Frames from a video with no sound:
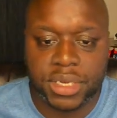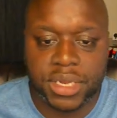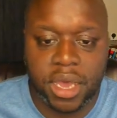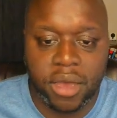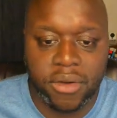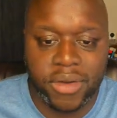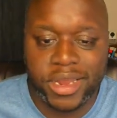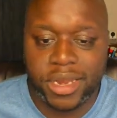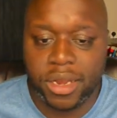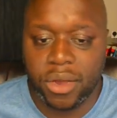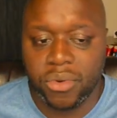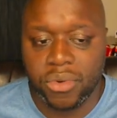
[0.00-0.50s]
Now,
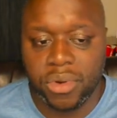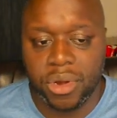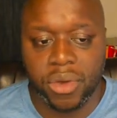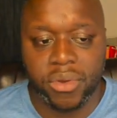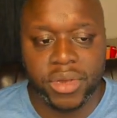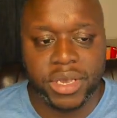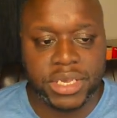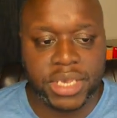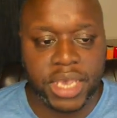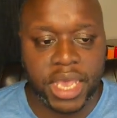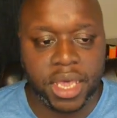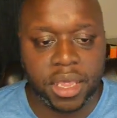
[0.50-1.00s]
I don't know
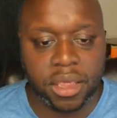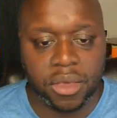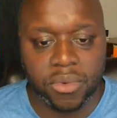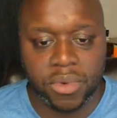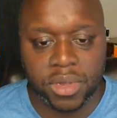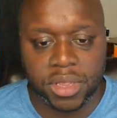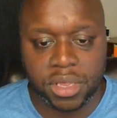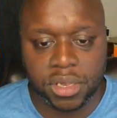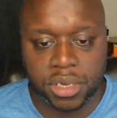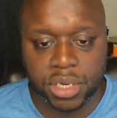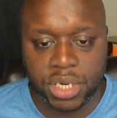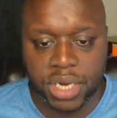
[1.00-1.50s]
exactly
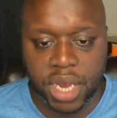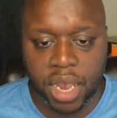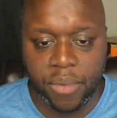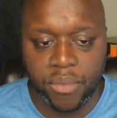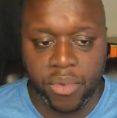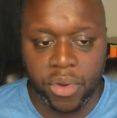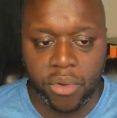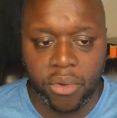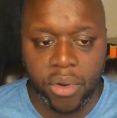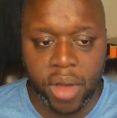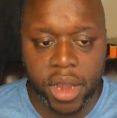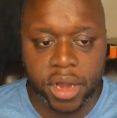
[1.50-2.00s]
what this job
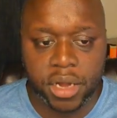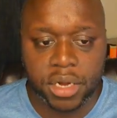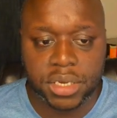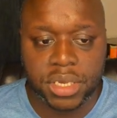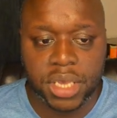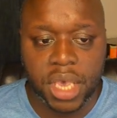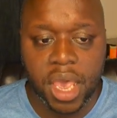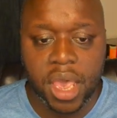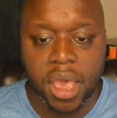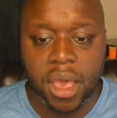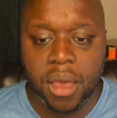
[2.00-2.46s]
requires,